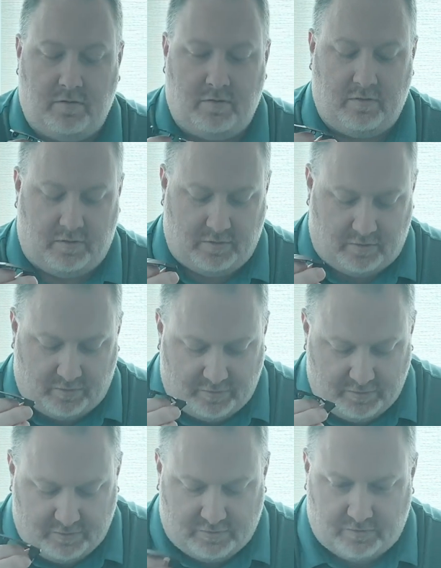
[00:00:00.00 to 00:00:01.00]
and all
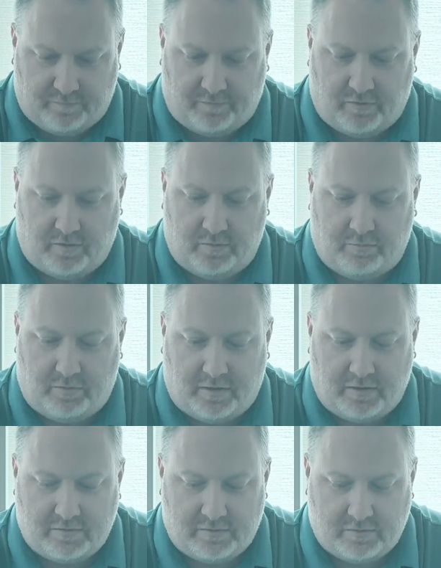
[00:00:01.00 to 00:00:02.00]
these so far are
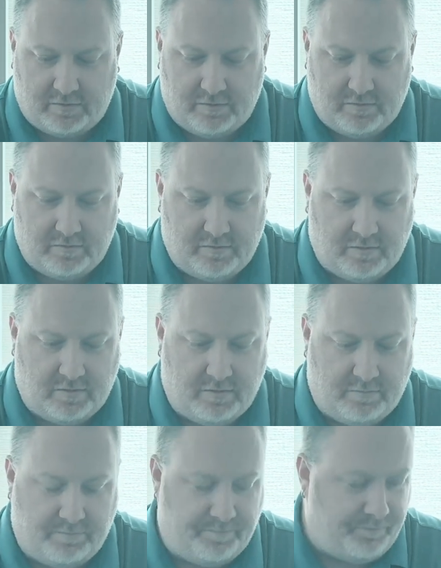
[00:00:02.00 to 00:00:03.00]
plastic,
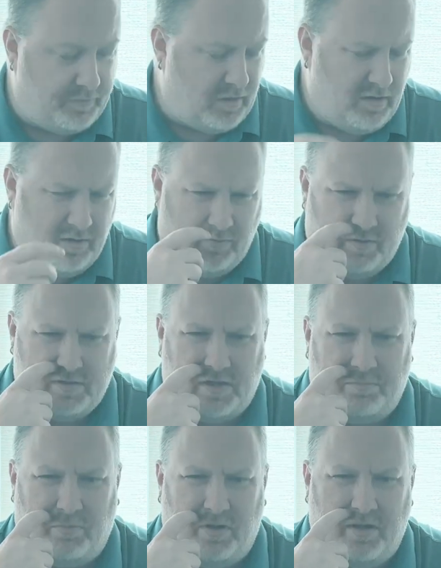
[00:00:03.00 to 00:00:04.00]
which I
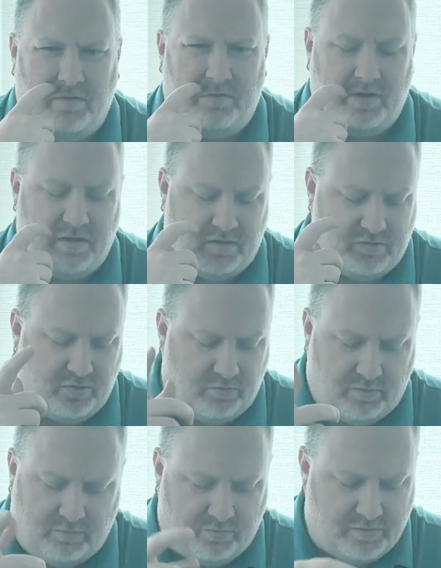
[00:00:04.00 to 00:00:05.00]
believe the Ecto
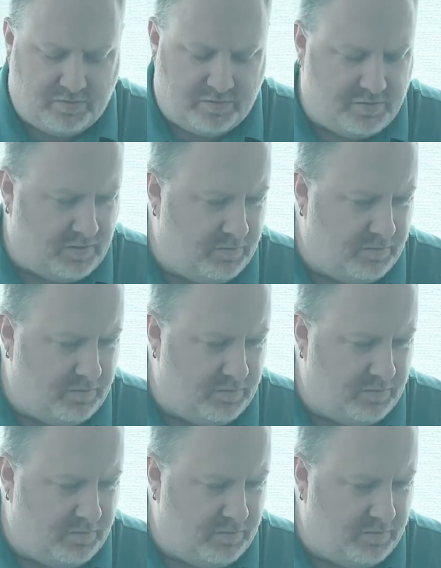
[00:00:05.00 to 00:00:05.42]
one was the same